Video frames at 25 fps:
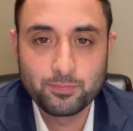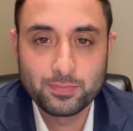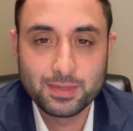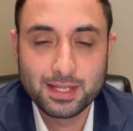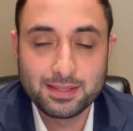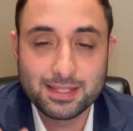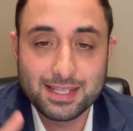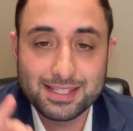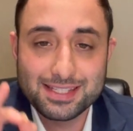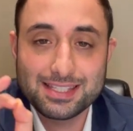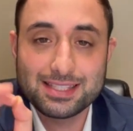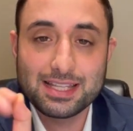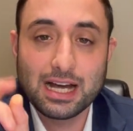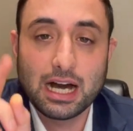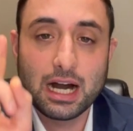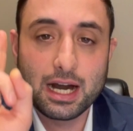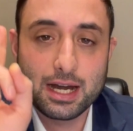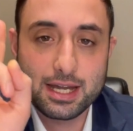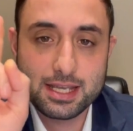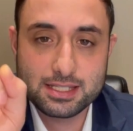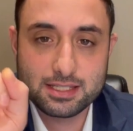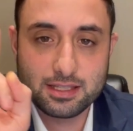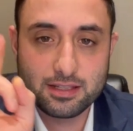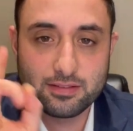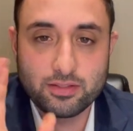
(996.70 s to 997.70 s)
This is the
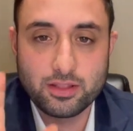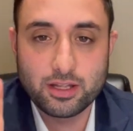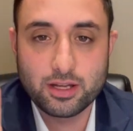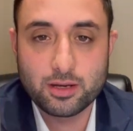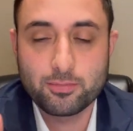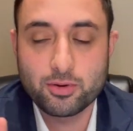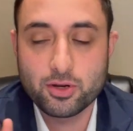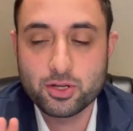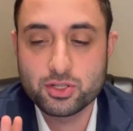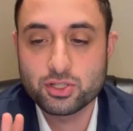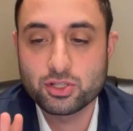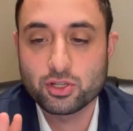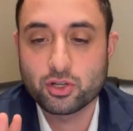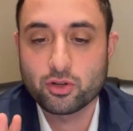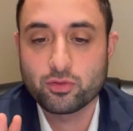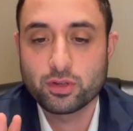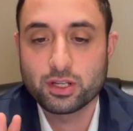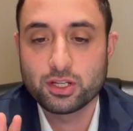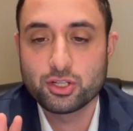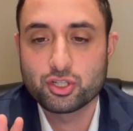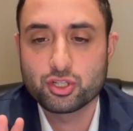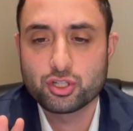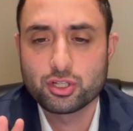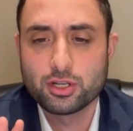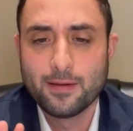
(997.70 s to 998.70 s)
highest level that a person can
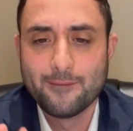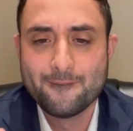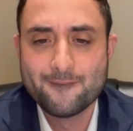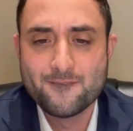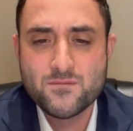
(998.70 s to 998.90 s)
reach.